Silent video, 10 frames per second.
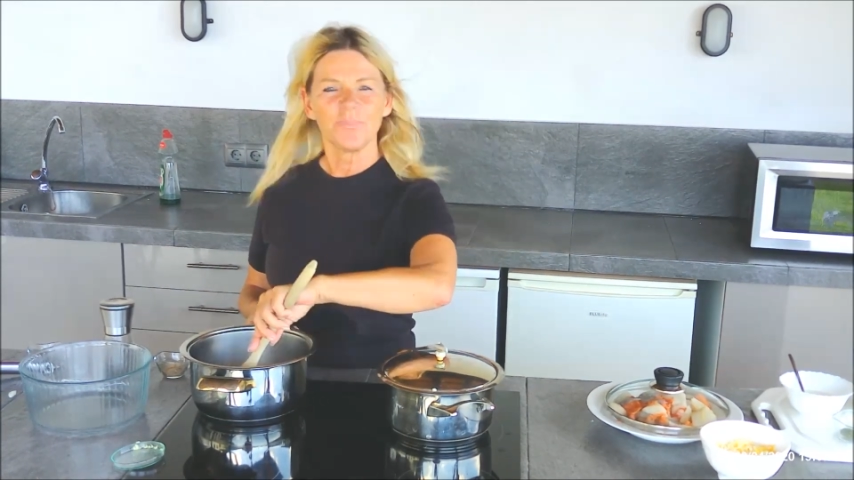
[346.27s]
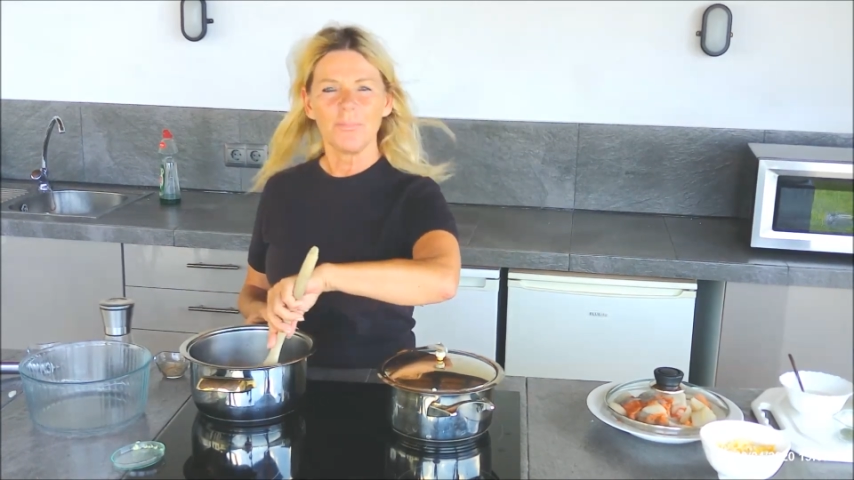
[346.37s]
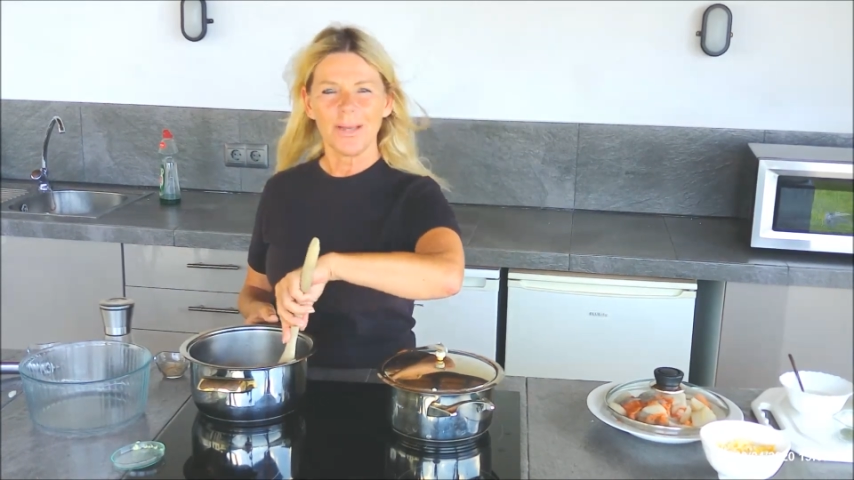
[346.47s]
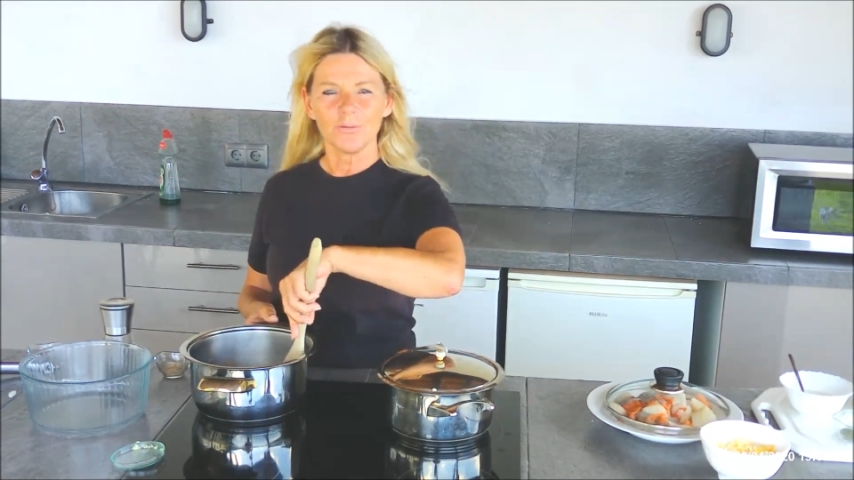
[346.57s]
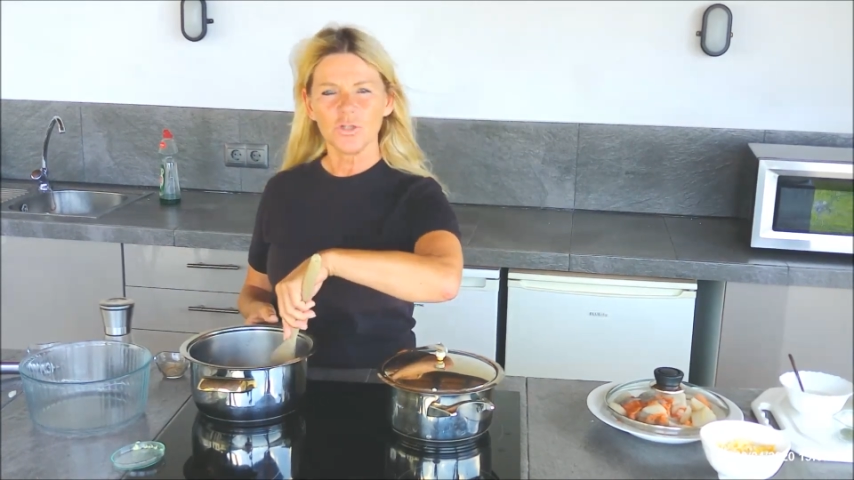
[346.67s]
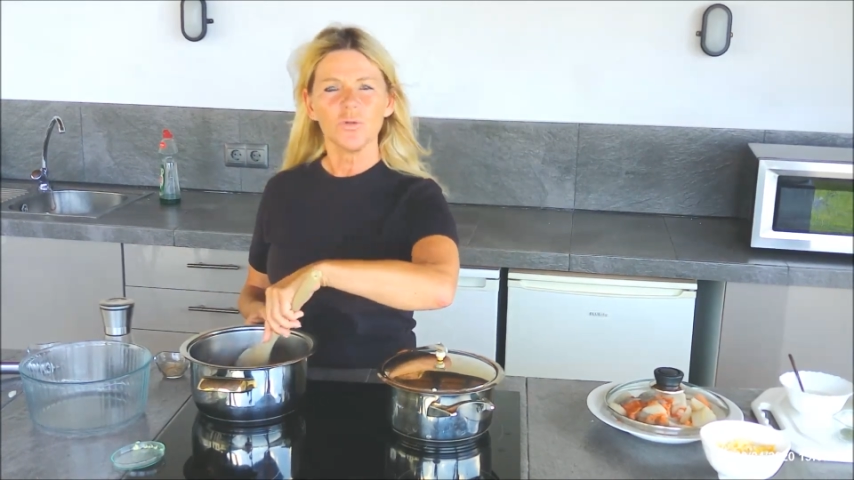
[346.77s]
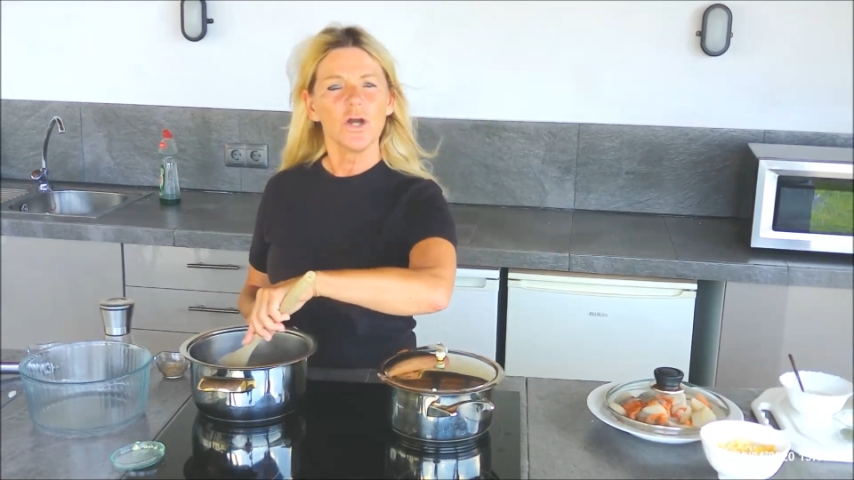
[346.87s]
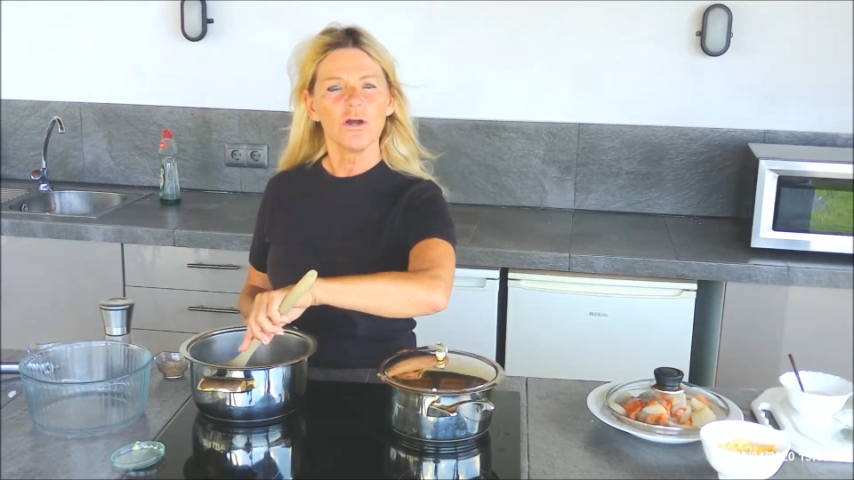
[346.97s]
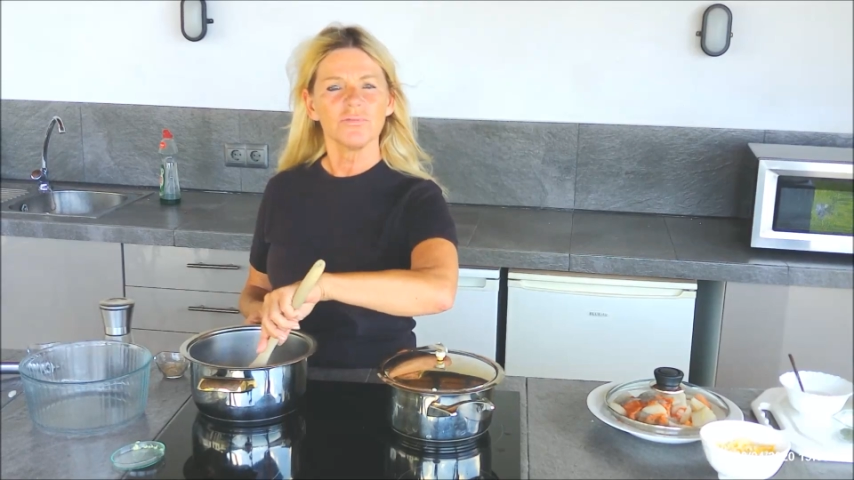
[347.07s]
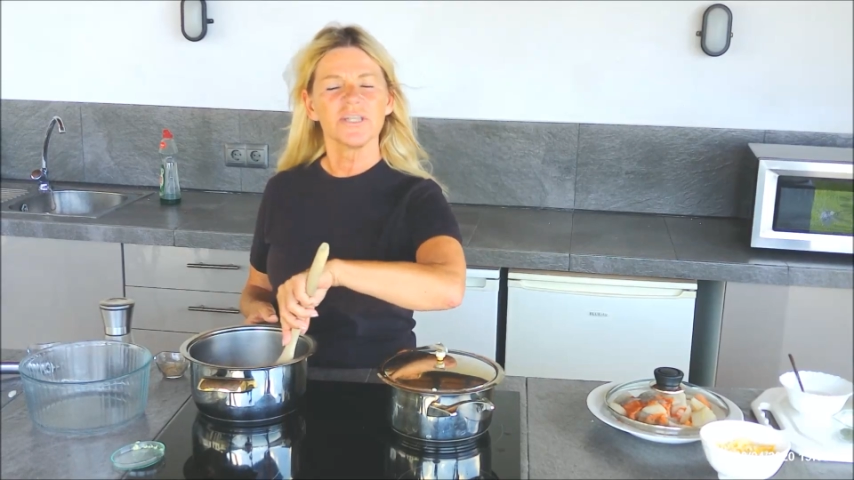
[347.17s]
about
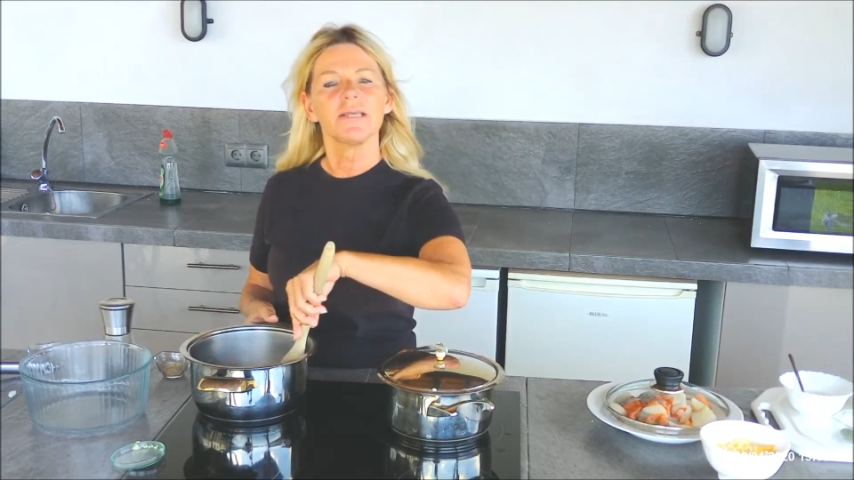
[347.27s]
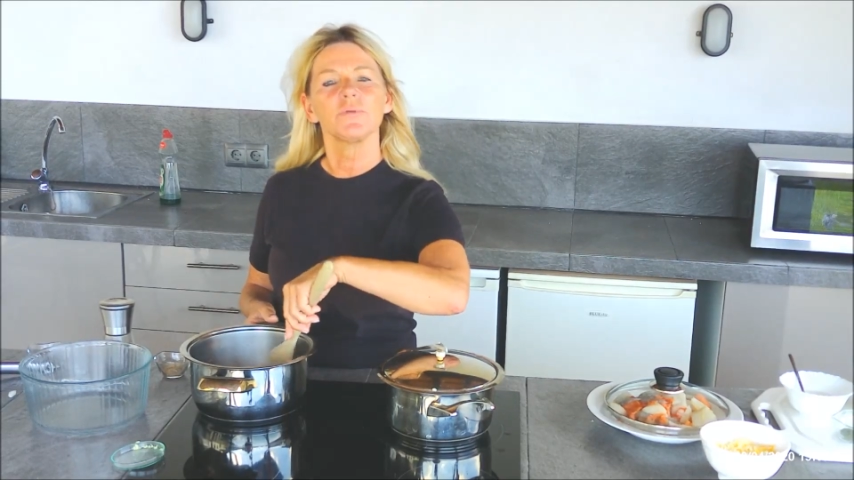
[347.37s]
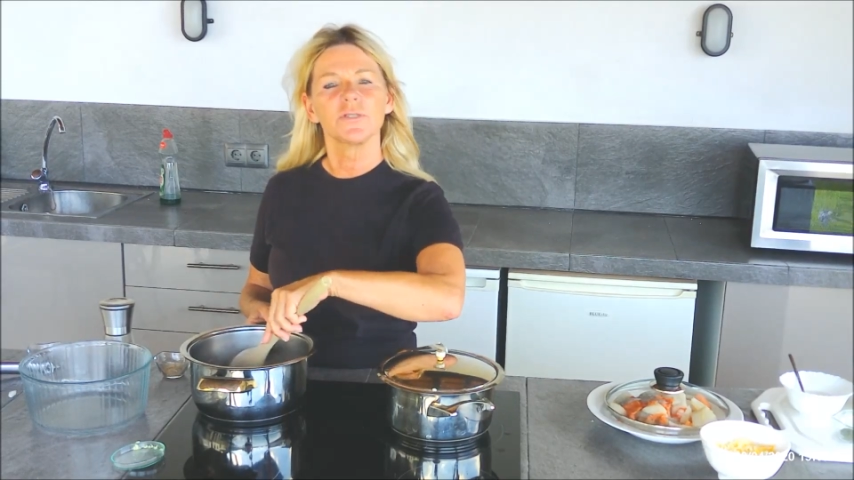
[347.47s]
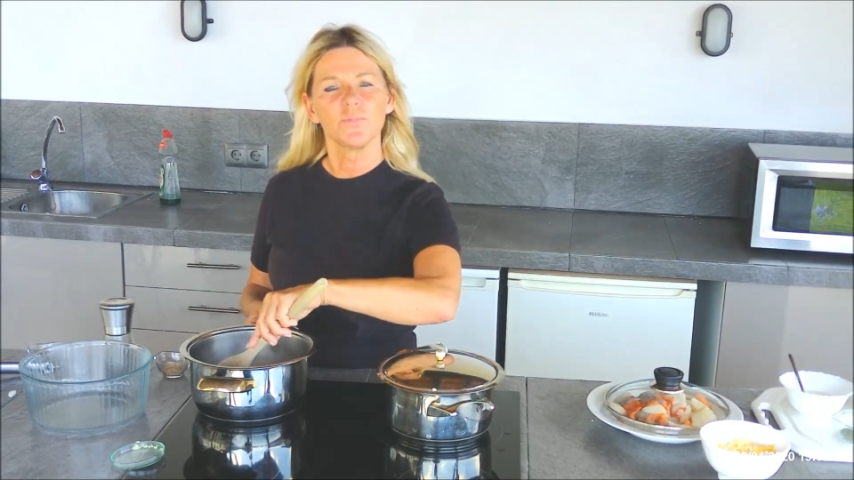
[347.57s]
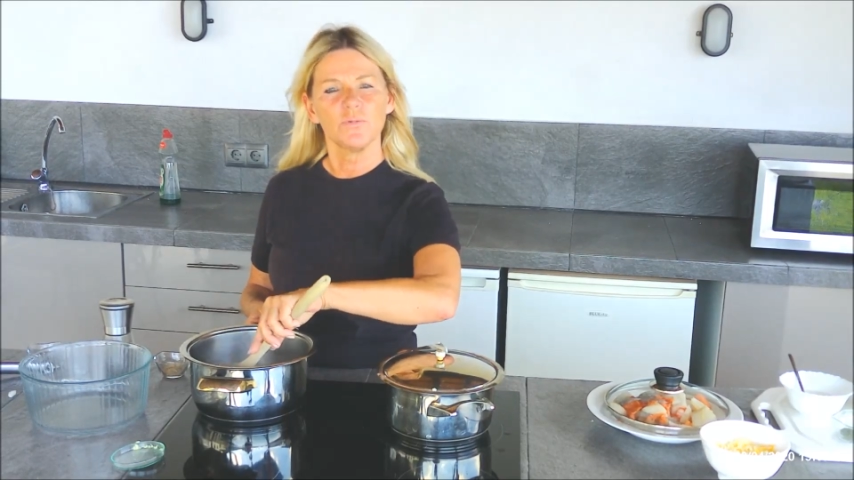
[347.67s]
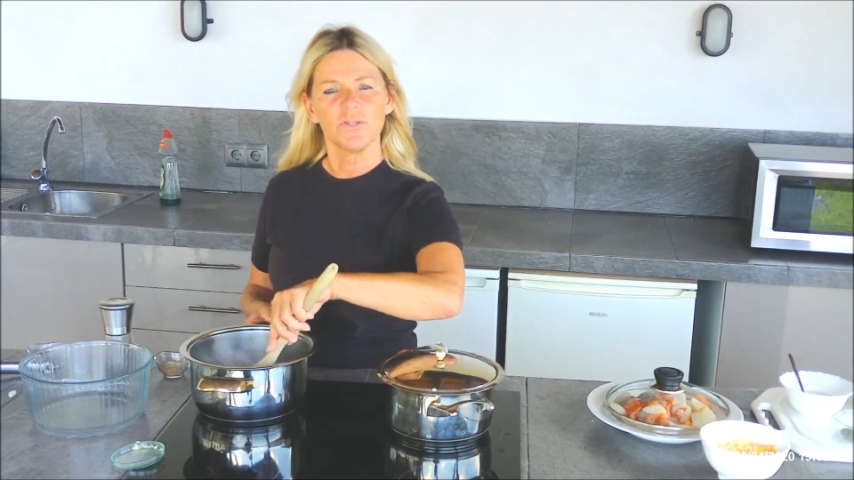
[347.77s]
2.5 tablespoons